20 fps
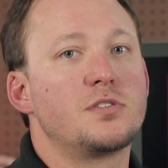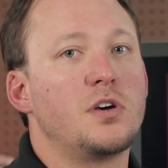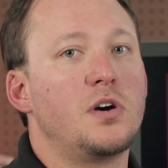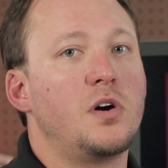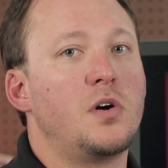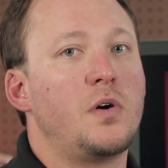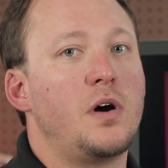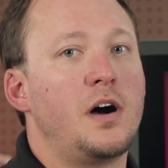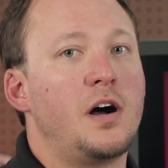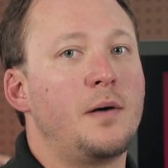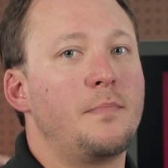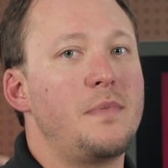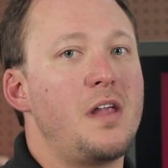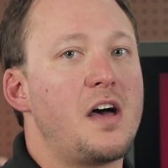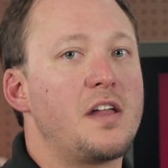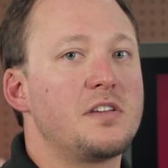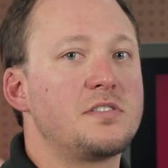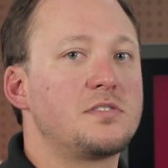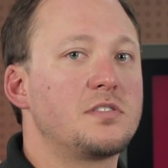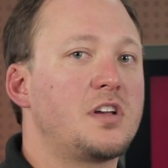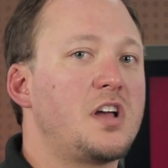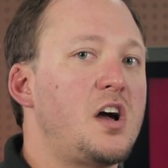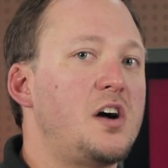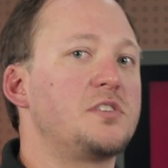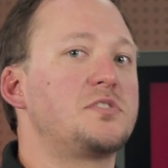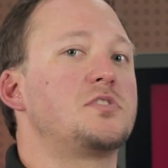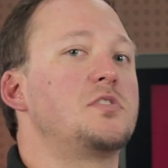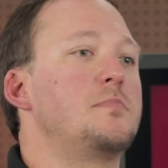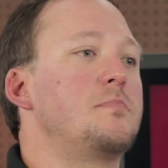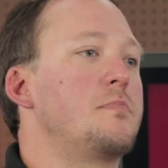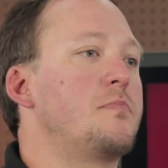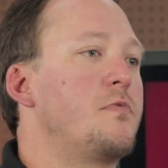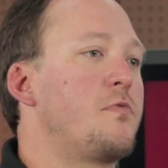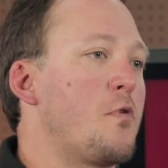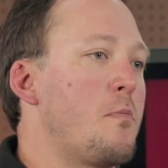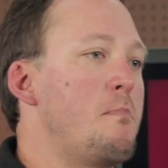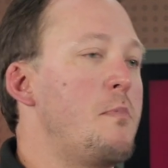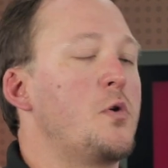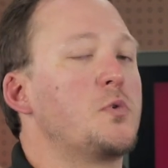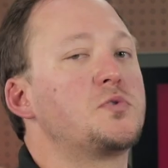So not as custom
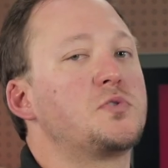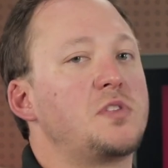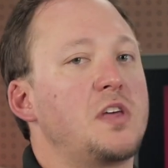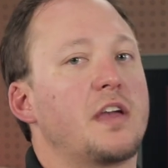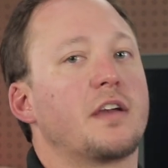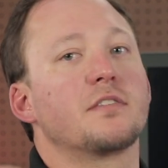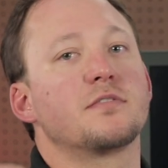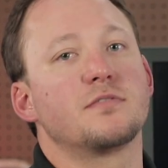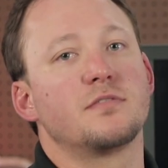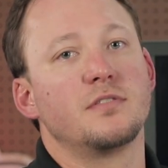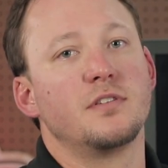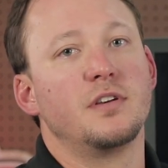for most things.